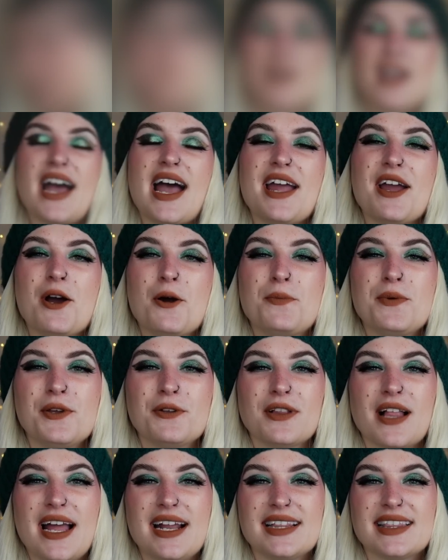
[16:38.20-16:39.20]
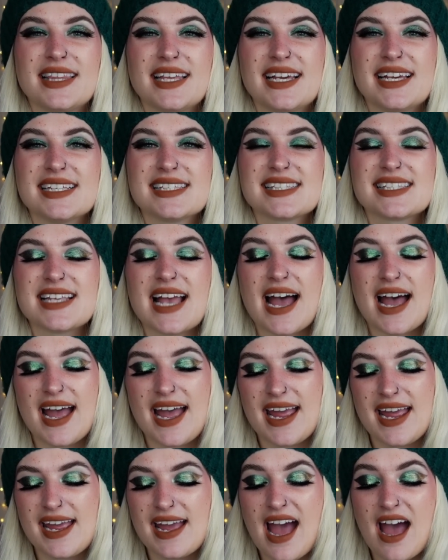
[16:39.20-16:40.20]
But I hope you like this.
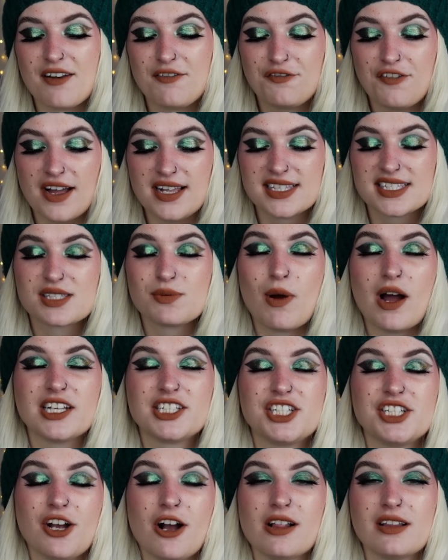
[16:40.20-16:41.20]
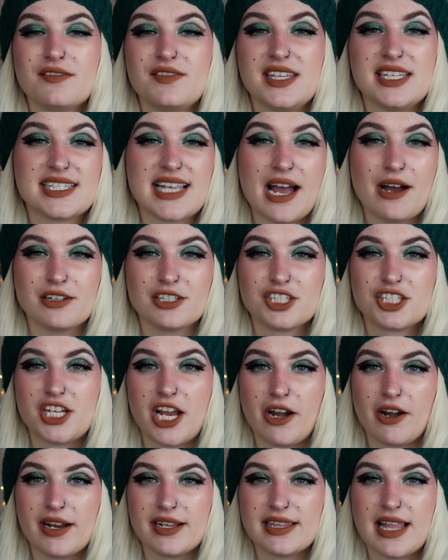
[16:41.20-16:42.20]
I had fun swatching all of these out and
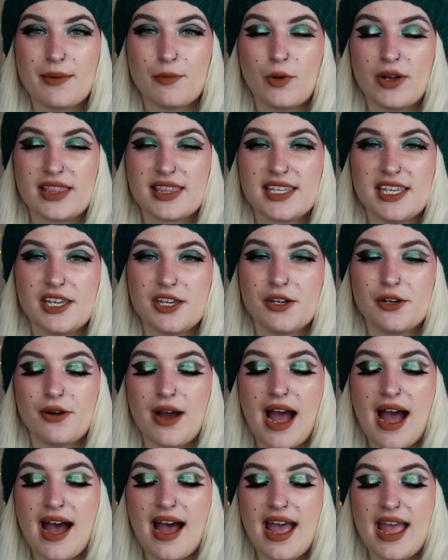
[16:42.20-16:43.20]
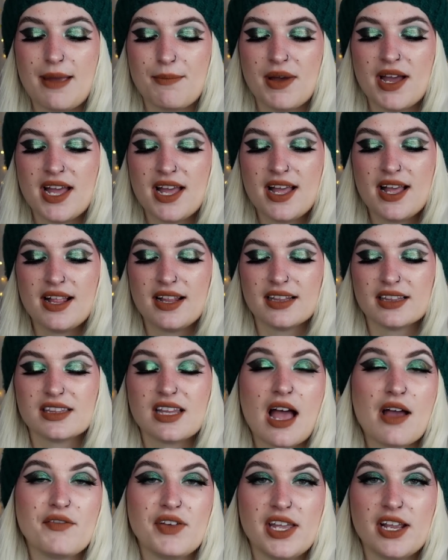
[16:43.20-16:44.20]
sharing them with you. I'm
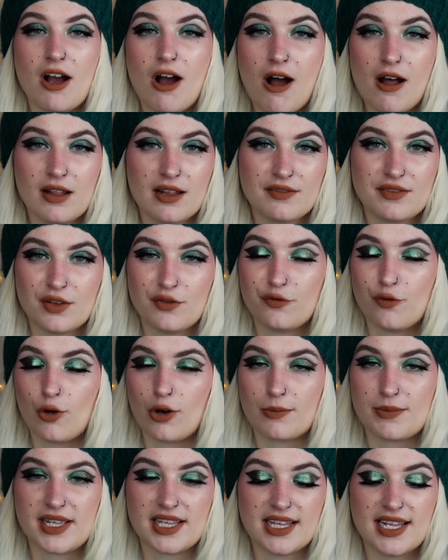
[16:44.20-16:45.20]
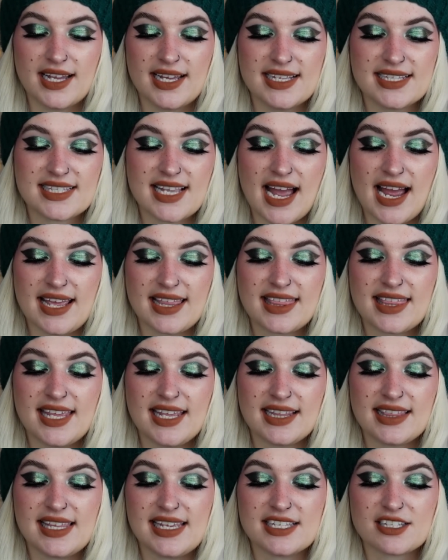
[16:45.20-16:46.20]
loving all of the formulas. I
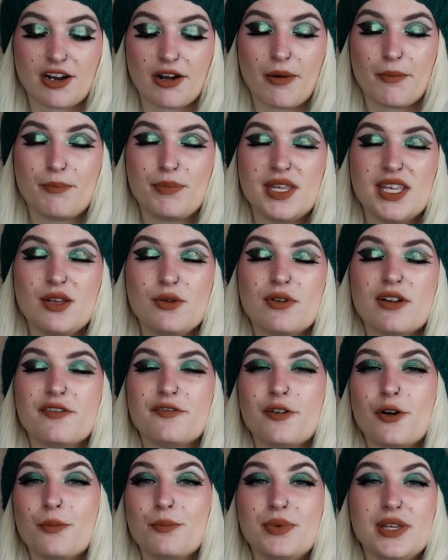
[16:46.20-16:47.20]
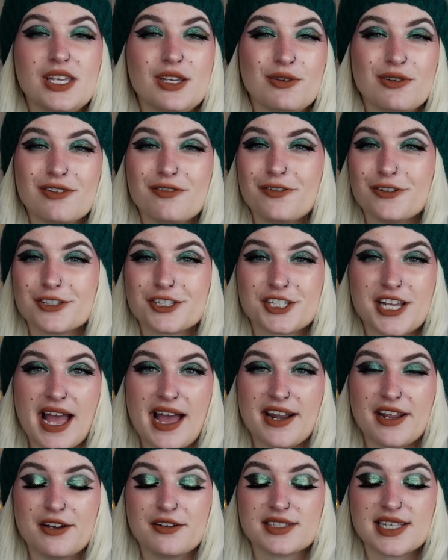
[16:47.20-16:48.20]
think these are beautiful, beautiful
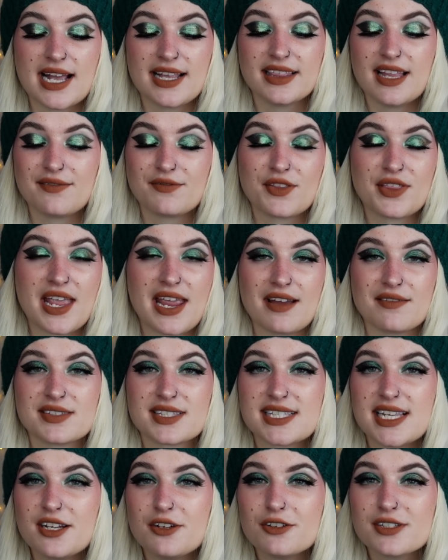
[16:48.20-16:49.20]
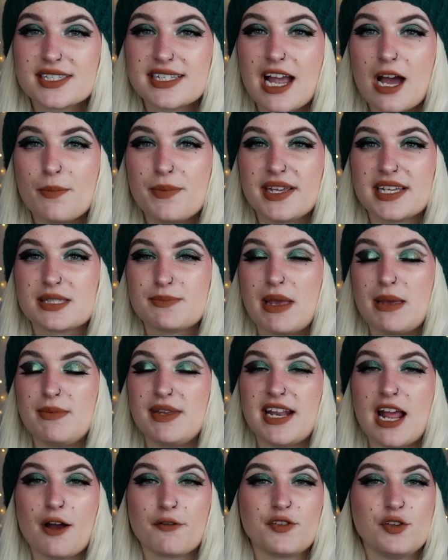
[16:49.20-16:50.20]
shadows. I love that they have singles now because
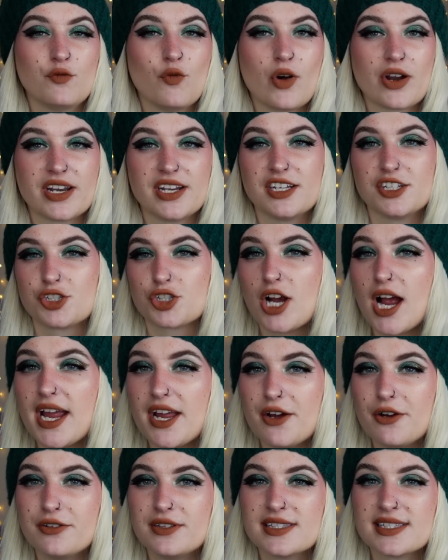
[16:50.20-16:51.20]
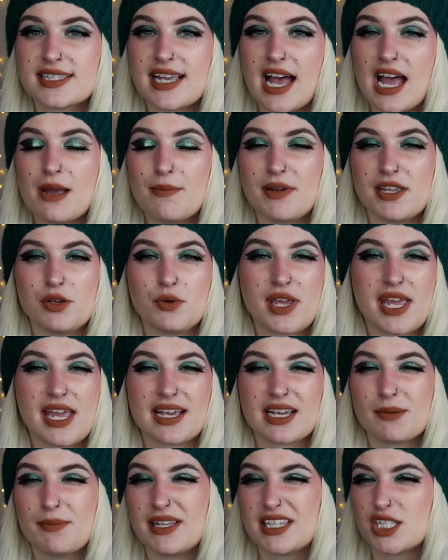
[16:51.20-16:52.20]
maybe now if you wanted to try Oden's Eye but you
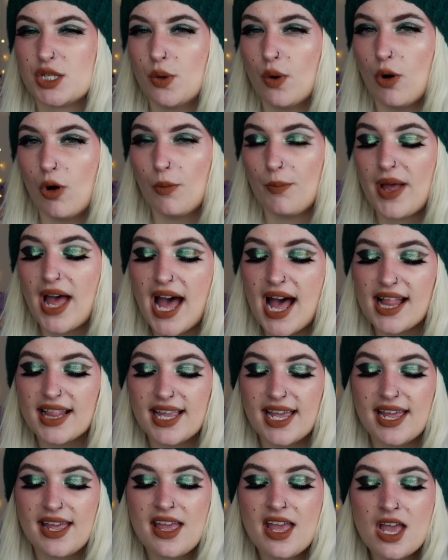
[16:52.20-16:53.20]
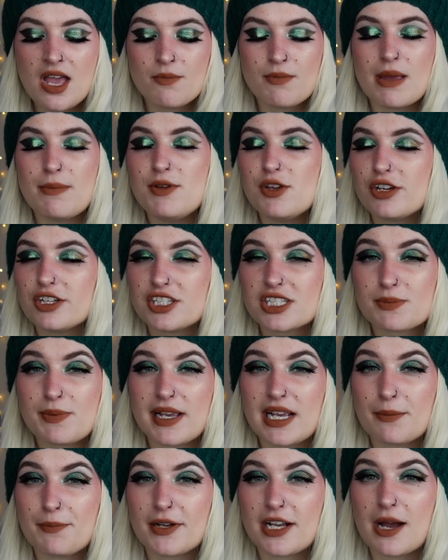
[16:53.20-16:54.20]
can't commit to a whole palette, maybe you could just
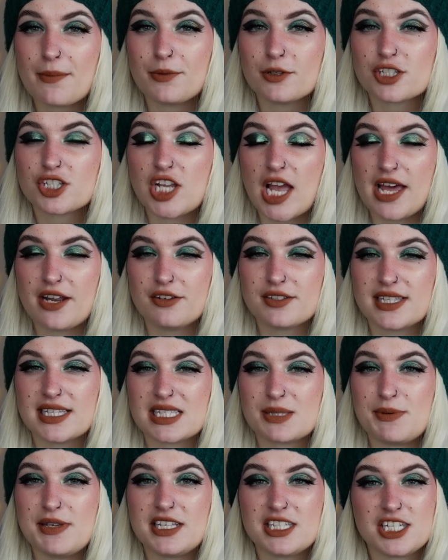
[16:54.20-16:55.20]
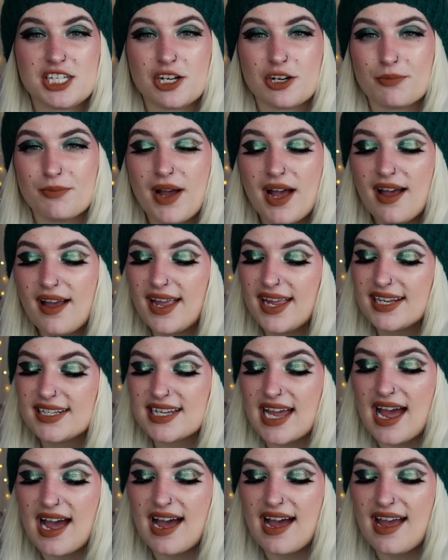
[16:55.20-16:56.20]
pick up a couple shadows that speak to your
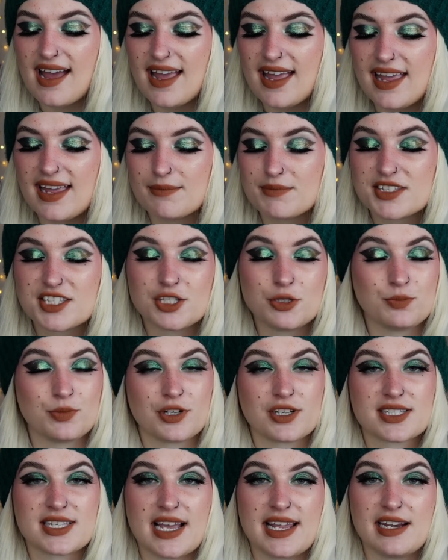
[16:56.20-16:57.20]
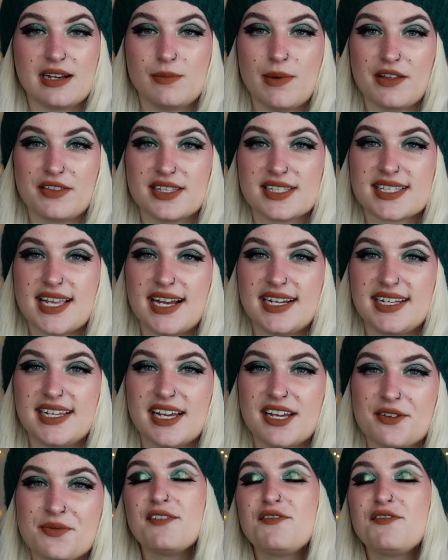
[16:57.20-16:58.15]
mind. I am super excited about this idea.